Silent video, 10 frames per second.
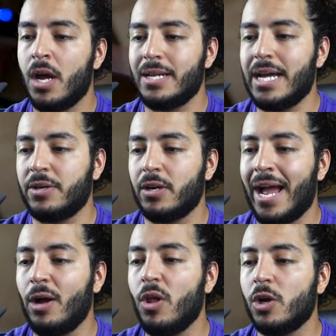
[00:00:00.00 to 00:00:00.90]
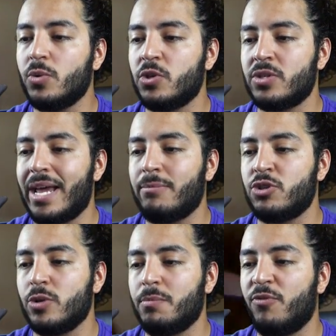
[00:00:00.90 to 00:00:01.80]
Down here, how long was your snap
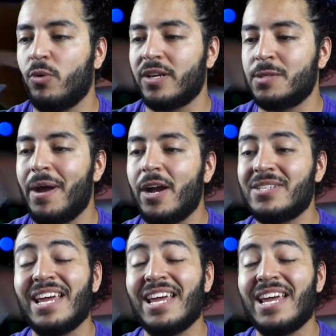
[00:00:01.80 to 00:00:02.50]
streak before it expires?